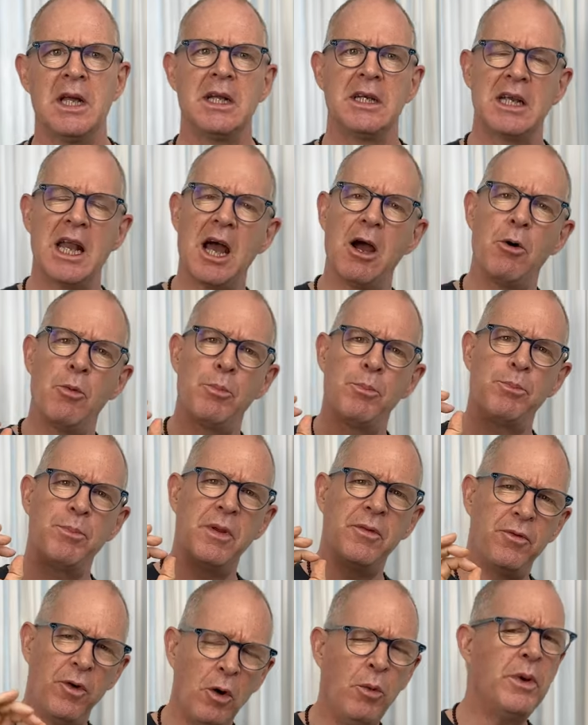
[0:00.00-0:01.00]
Now,
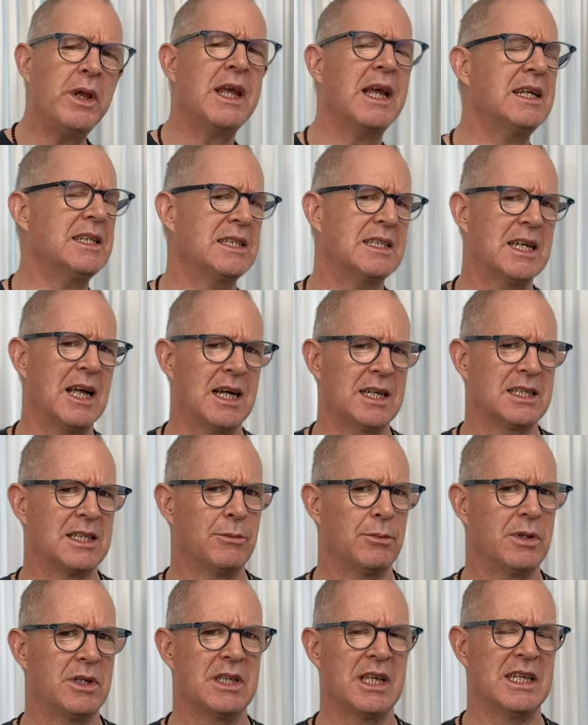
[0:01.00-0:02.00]
before we get started
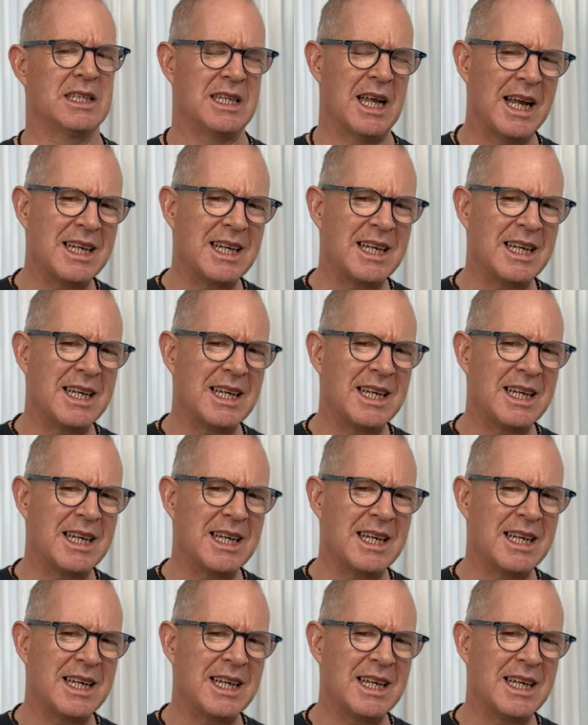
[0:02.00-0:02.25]
with this,